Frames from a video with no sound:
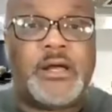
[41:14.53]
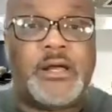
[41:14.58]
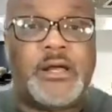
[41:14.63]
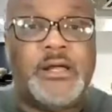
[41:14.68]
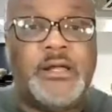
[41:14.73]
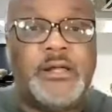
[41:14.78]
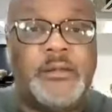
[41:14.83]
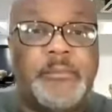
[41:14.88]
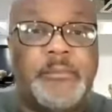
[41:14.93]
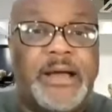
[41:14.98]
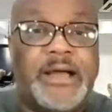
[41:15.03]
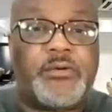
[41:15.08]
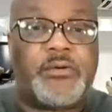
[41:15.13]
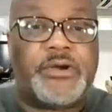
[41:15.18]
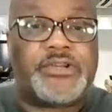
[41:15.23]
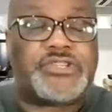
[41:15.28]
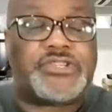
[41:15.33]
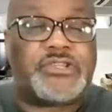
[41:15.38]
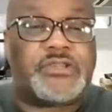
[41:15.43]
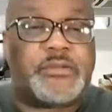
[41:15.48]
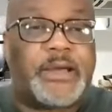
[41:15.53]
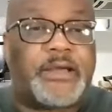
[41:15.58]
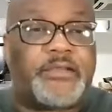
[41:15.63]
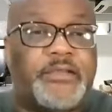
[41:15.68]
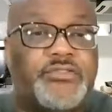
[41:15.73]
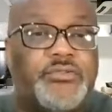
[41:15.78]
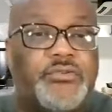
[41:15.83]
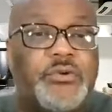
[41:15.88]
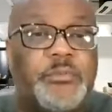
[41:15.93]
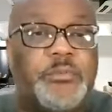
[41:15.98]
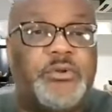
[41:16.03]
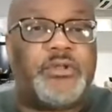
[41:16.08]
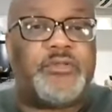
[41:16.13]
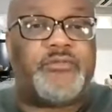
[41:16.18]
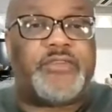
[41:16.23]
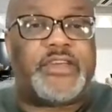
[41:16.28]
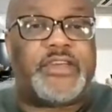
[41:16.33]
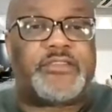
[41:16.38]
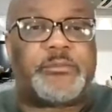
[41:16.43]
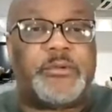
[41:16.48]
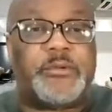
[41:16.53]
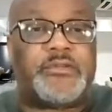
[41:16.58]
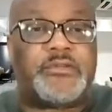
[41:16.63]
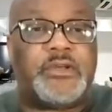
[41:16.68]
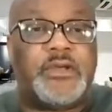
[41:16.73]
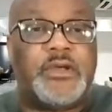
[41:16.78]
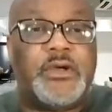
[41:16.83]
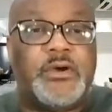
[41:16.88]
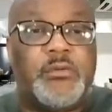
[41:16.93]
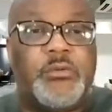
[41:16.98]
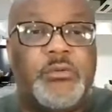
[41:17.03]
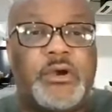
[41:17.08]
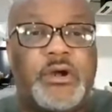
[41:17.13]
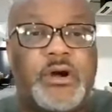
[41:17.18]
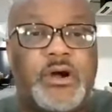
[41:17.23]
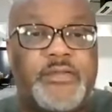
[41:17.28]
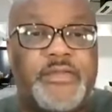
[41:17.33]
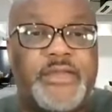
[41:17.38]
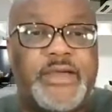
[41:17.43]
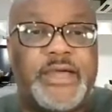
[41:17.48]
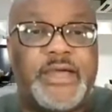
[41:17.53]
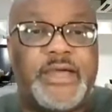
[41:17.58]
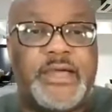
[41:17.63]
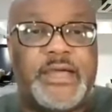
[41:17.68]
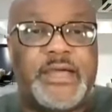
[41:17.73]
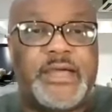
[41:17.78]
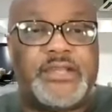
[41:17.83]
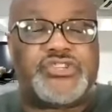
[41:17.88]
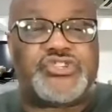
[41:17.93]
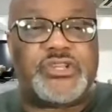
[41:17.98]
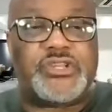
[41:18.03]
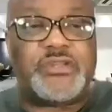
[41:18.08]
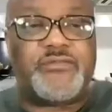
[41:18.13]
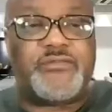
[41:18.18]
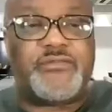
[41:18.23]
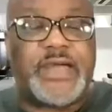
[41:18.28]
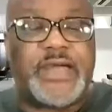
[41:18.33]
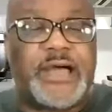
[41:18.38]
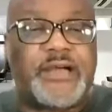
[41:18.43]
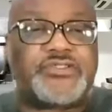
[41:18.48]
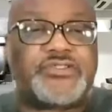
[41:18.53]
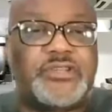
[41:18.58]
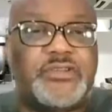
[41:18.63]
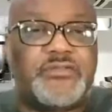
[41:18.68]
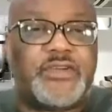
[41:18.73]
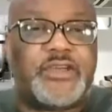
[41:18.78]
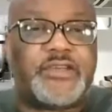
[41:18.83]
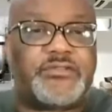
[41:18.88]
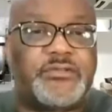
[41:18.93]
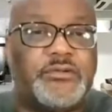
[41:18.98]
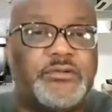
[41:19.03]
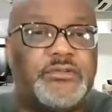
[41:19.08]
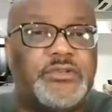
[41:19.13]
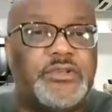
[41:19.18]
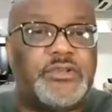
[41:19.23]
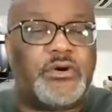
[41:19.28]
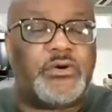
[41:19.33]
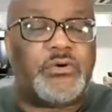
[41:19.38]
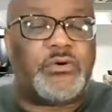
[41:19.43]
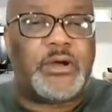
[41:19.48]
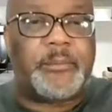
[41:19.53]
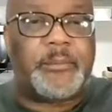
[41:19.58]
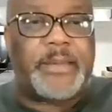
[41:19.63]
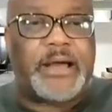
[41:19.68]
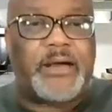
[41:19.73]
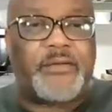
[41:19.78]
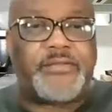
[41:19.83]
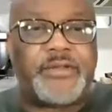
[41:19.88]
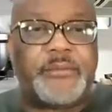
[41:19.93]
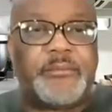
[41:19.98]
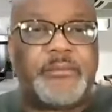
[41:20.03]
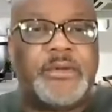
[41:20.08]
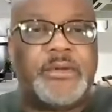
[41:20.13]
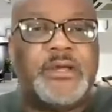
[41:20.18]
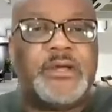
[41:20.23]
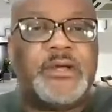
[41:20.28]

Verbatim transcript: Uh, my question is about suitable investments. What are they, and should inv- how should investors know about them?